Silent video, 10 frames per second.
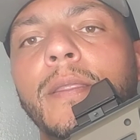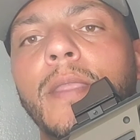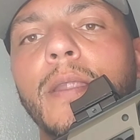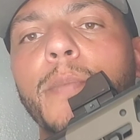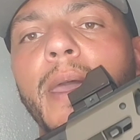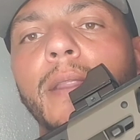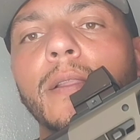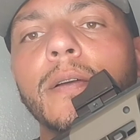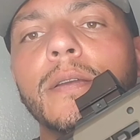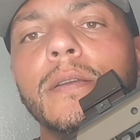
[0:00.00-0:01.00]
Not a bad
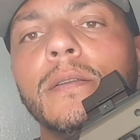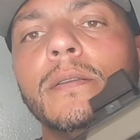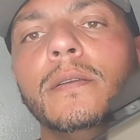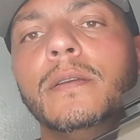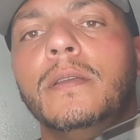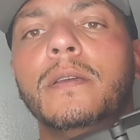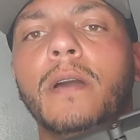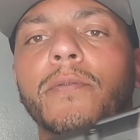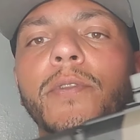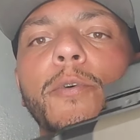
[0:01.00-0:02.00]
look,
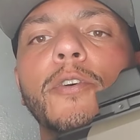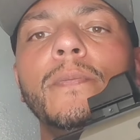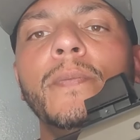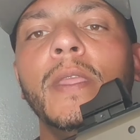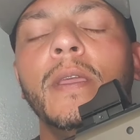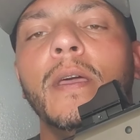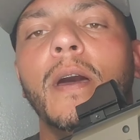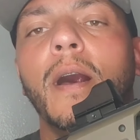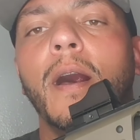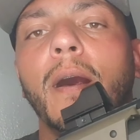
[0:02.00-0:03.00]
comfortable.
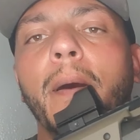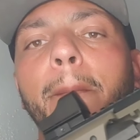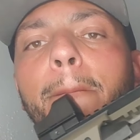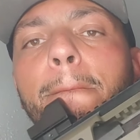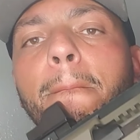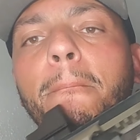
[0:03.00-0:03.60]
Um,